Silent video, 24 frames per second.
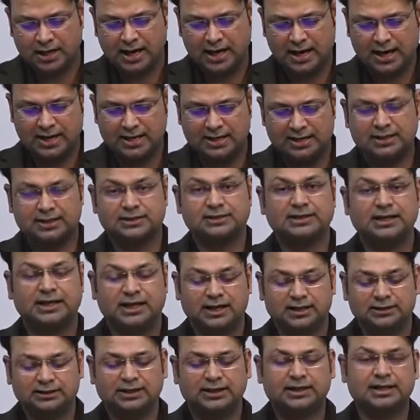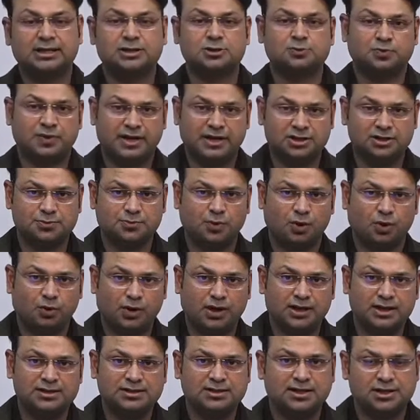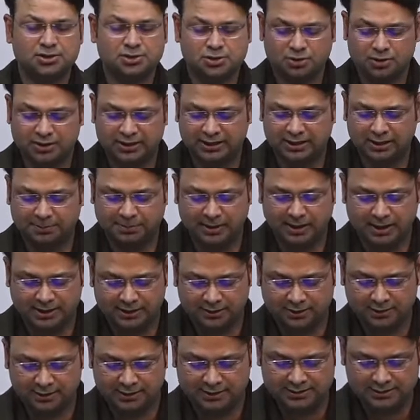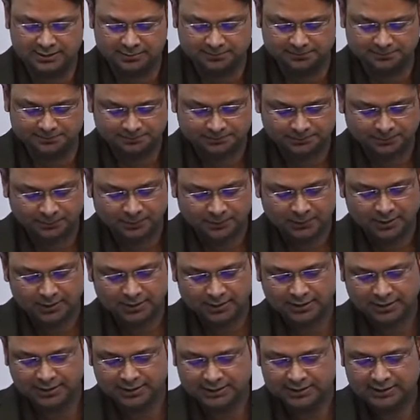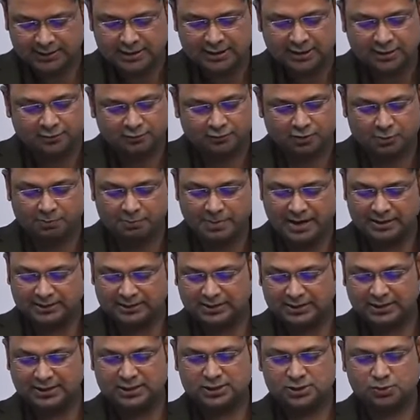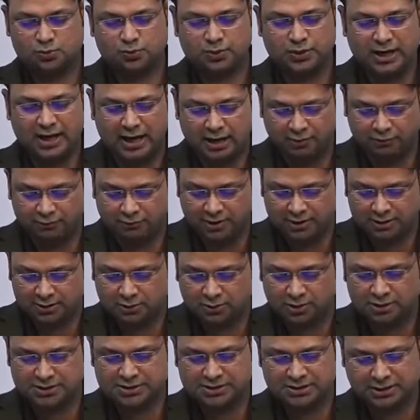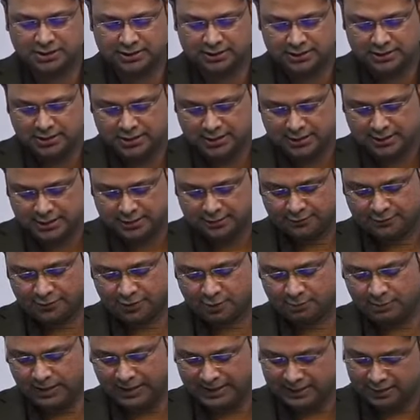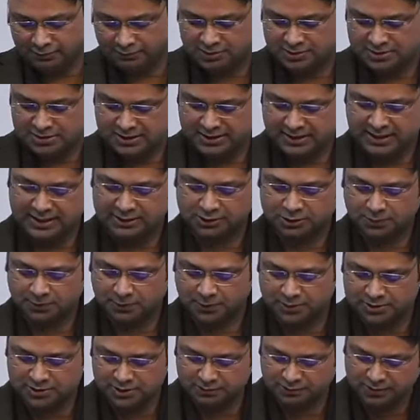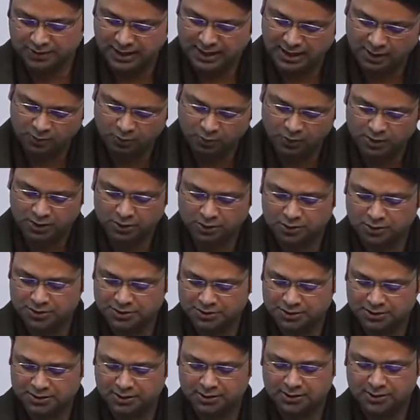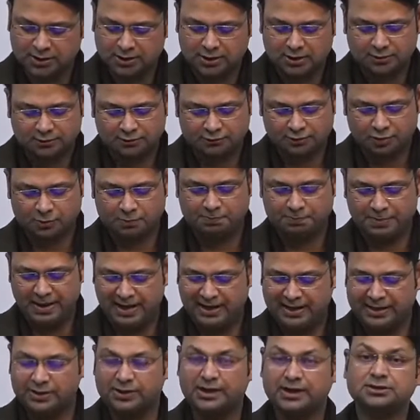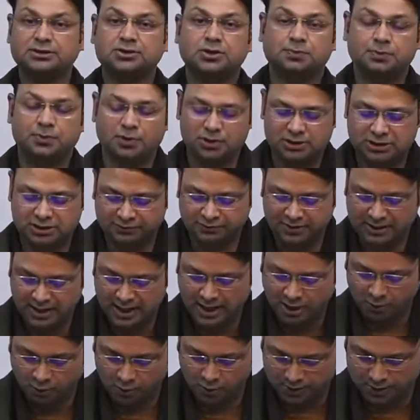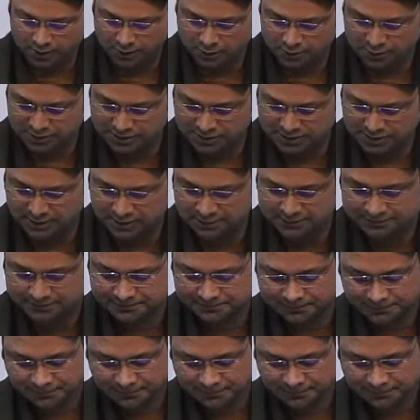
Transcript: and the other is French Beauvoir's historical particularism, right. From methods, we have one question. From linguistic anthropology, we have one question. From paleoanthropology, we have one question,